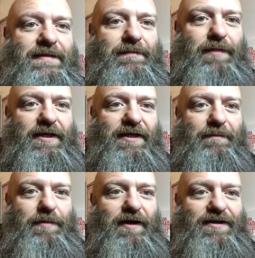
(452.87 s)
Biking
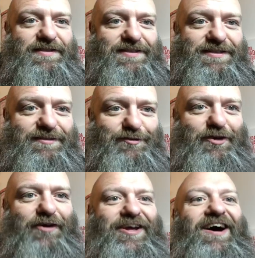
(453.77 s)
paradise. Don't
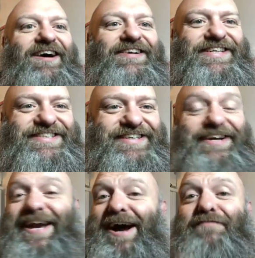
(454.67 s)
knock the Harleys.
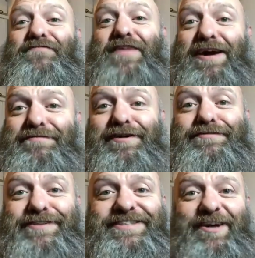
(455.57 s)
I've never
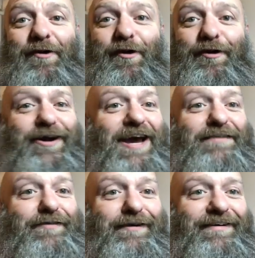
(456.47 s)
ridden a hog
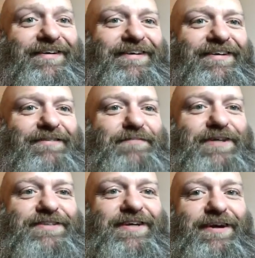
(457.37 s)
ever,
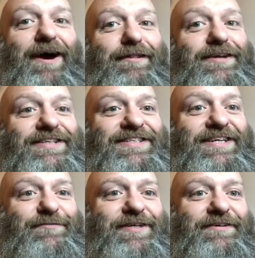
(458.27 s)
but I'd like to take
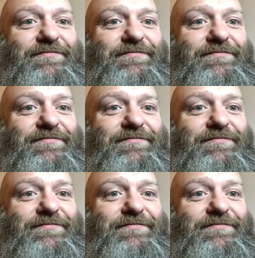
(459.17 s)
one out.